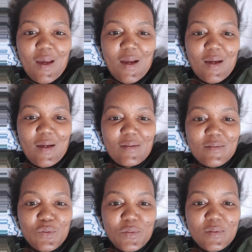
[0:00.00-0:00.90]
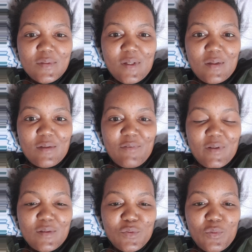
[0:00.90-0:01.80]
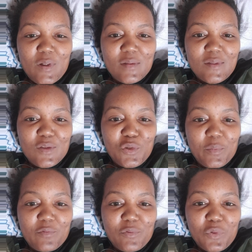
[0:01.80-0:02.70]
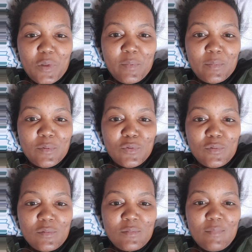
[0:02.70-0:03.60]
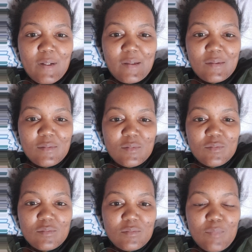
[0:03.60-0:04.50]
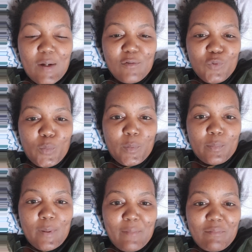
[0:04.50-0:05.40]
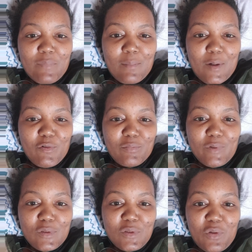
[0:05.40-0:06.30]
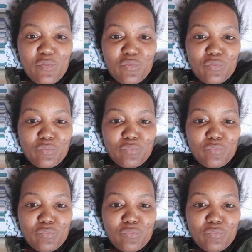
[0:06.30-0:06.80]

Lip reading: I need to understand if I need to go and start shopping for toilet paper too. My bag of toilet paper I have in my bathroom, not enough.